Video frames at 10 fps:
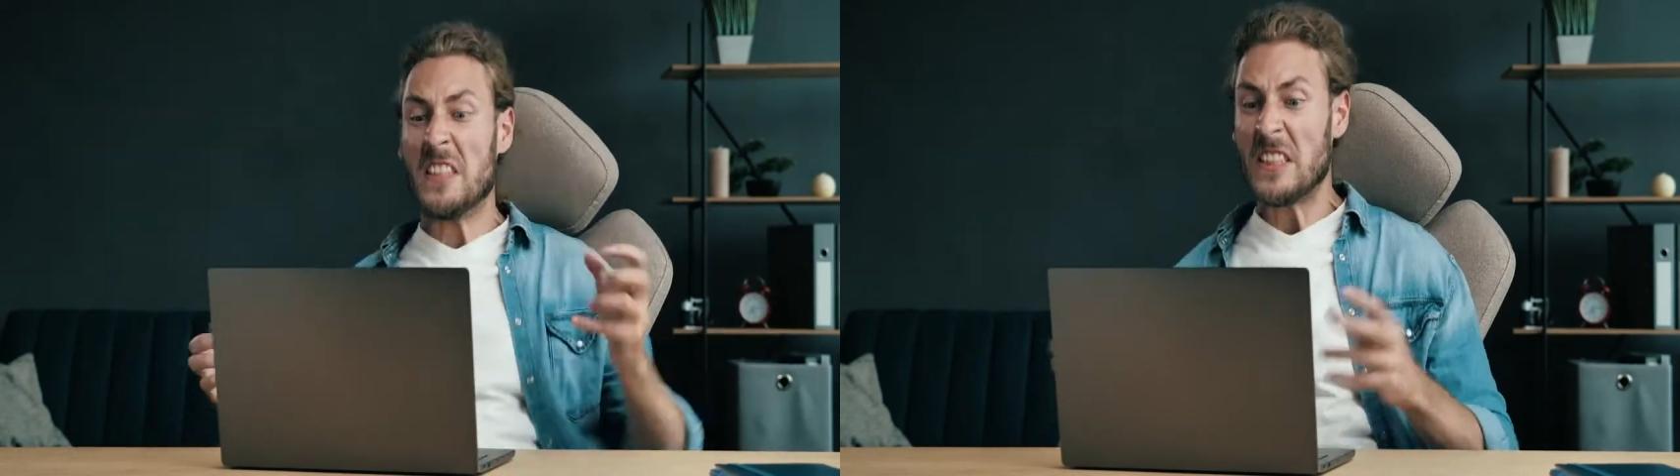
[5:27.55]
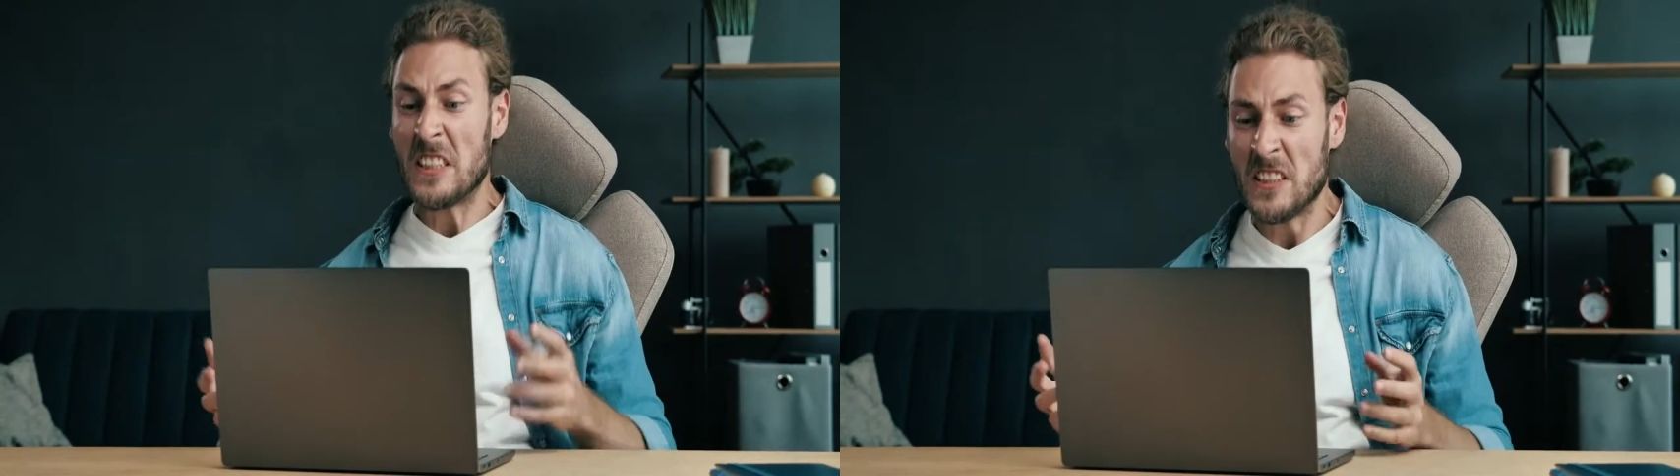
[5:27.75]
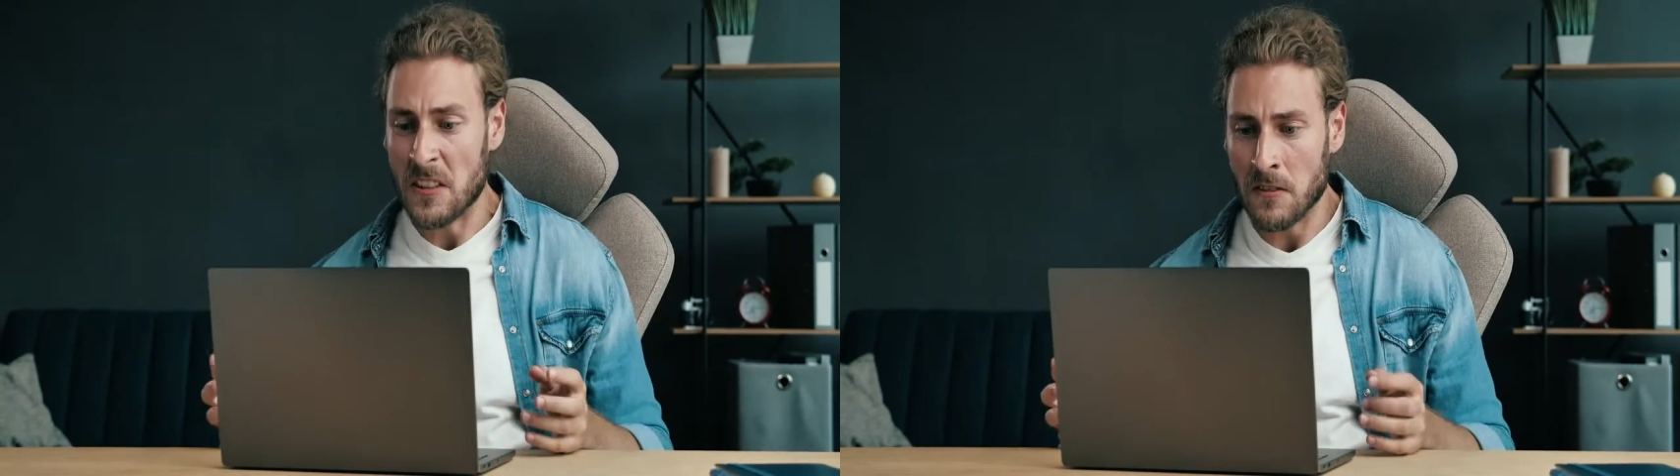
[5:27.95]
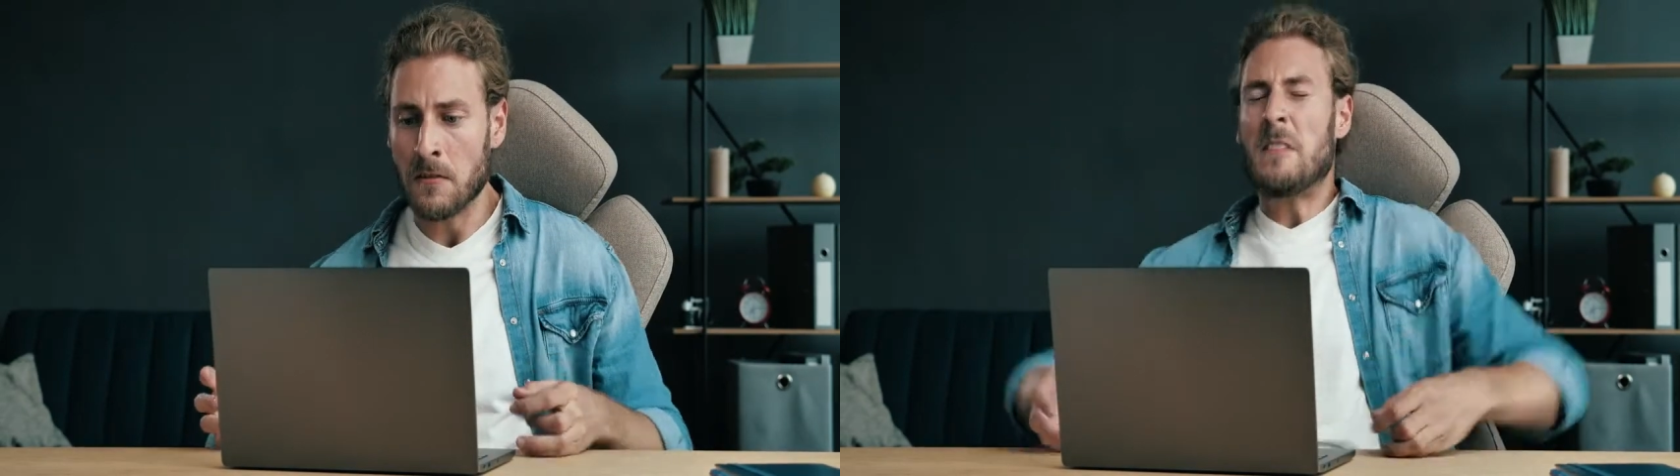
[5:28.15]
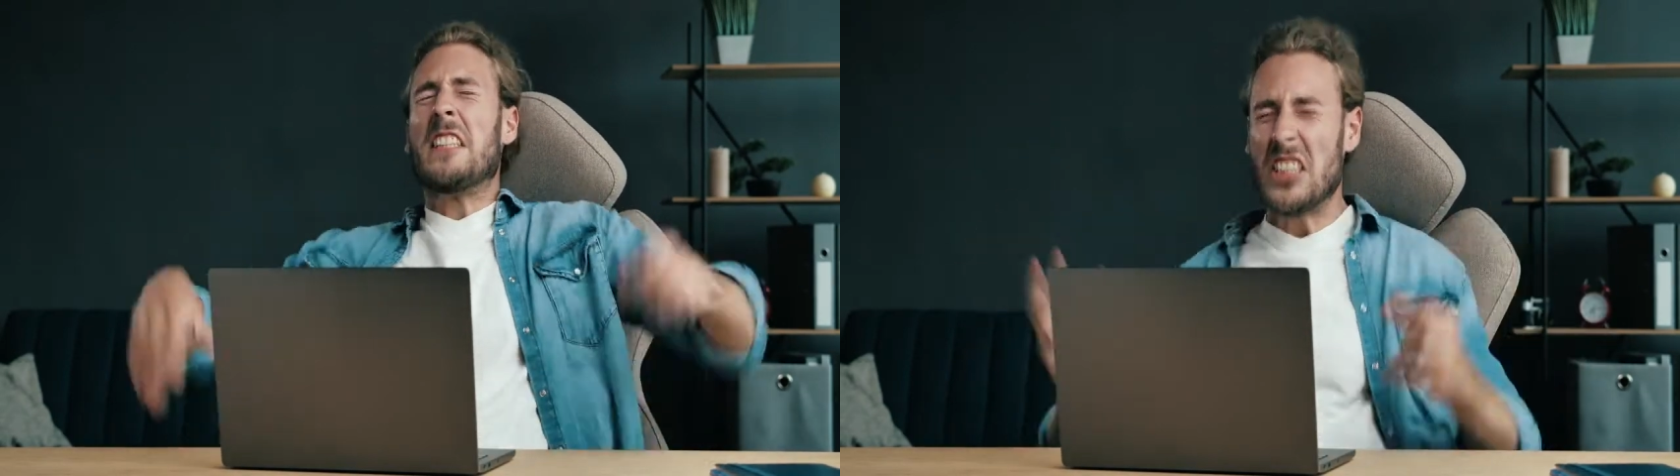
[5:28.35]
This
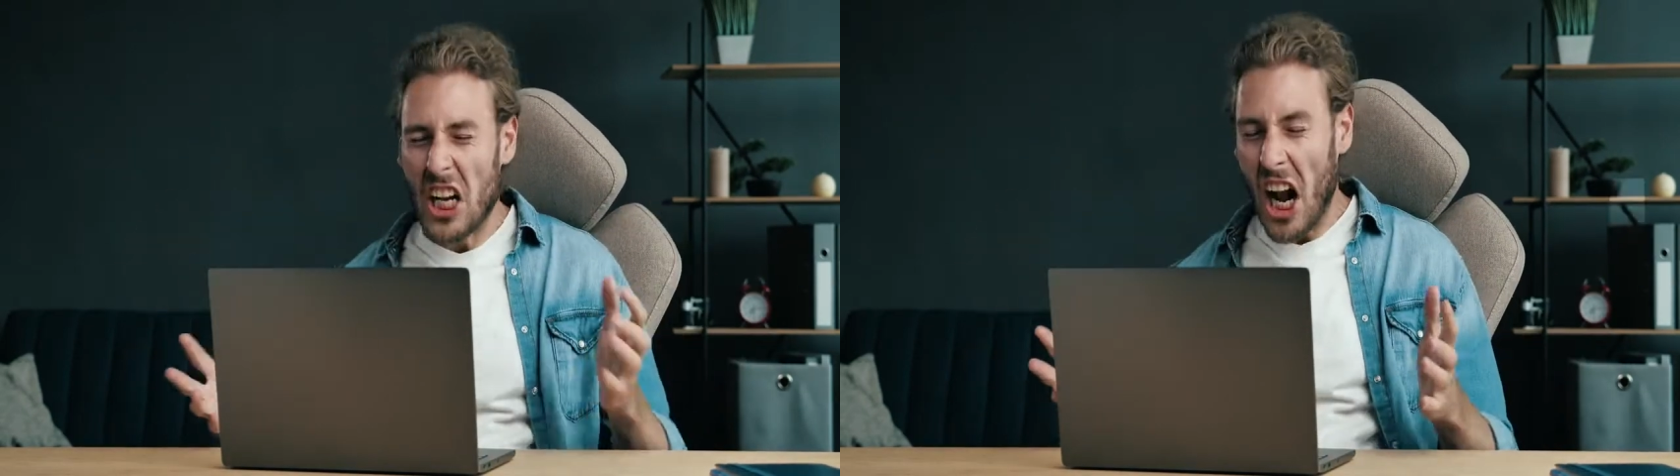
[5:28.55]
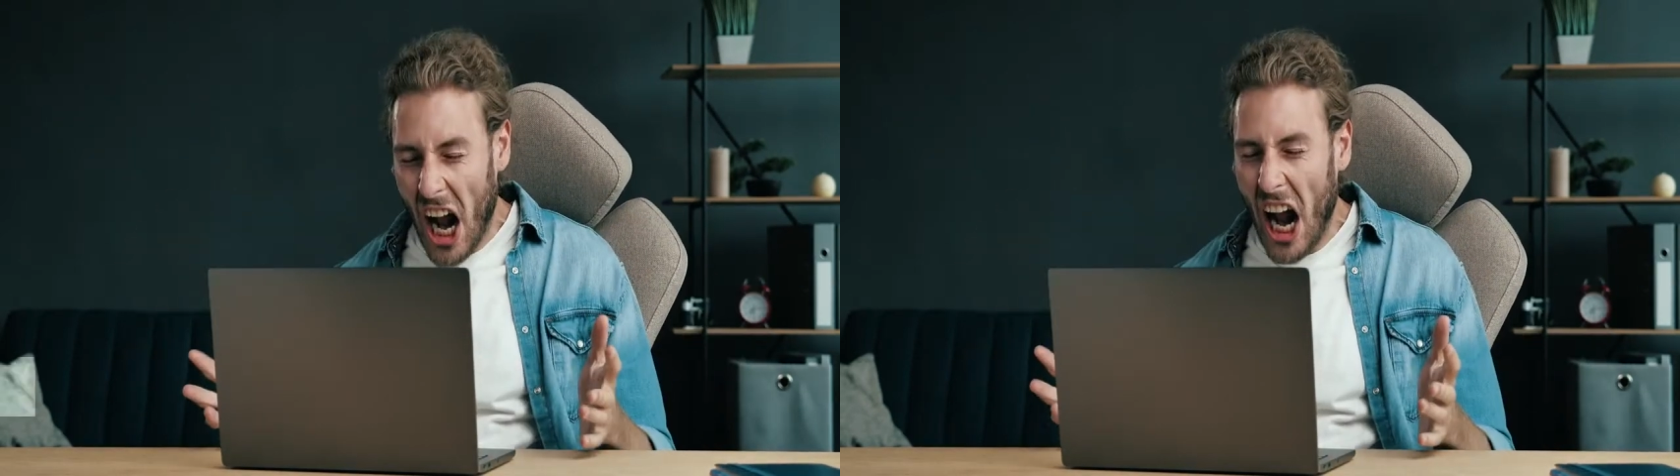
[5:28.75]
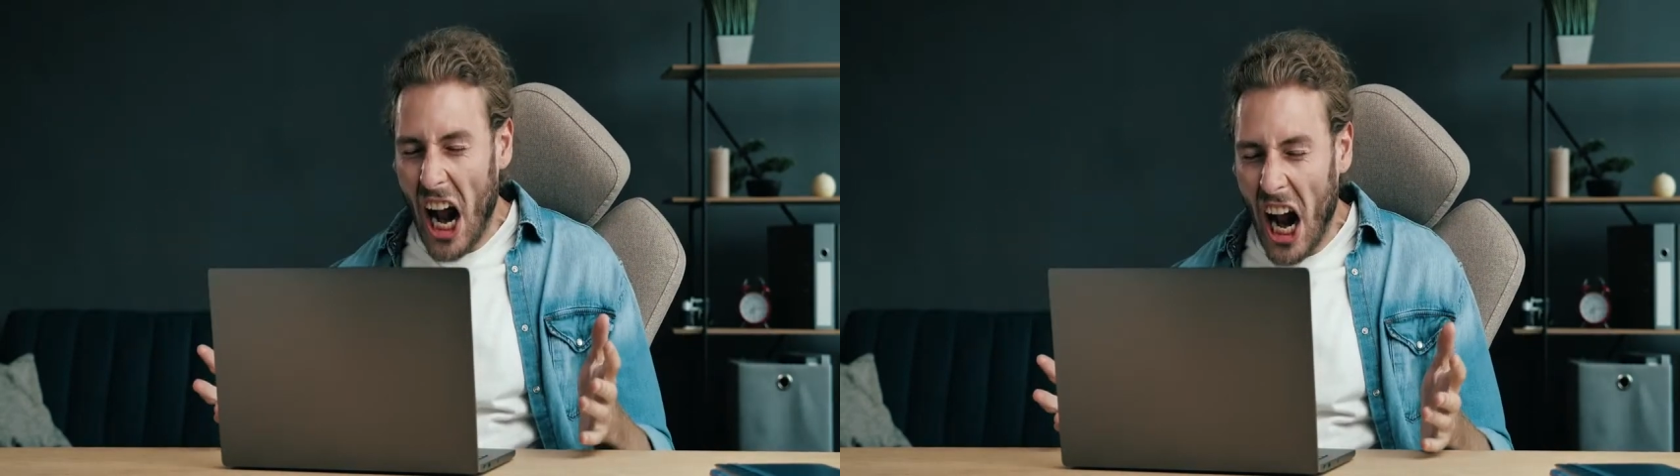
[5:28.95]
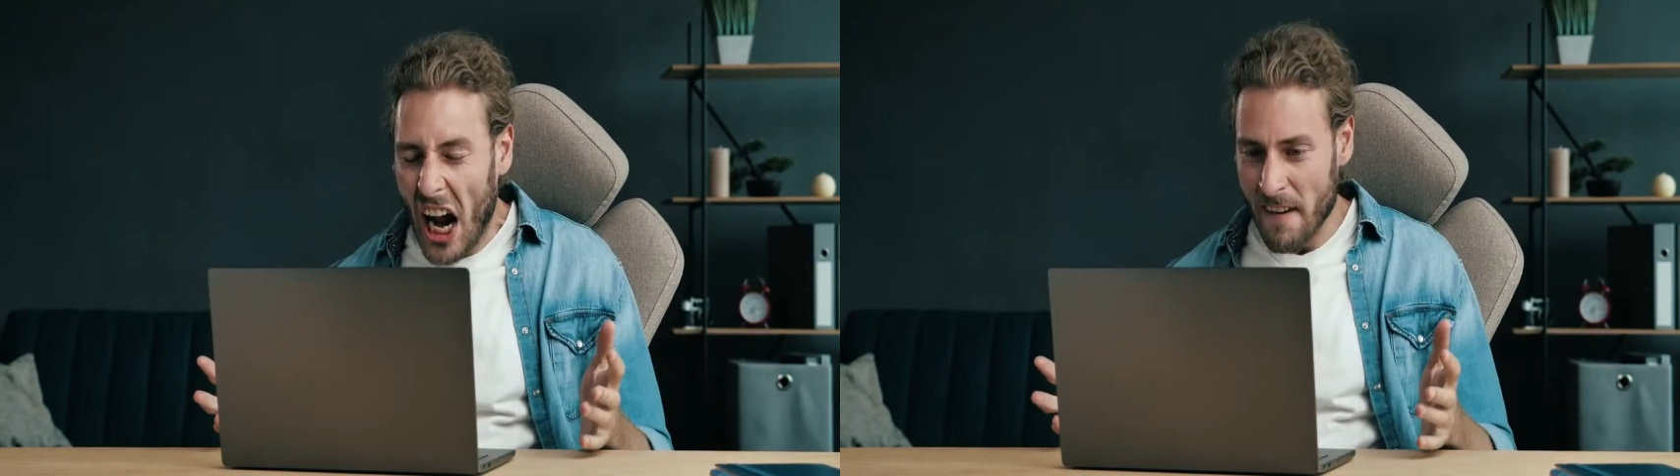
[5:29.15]
thinking pattern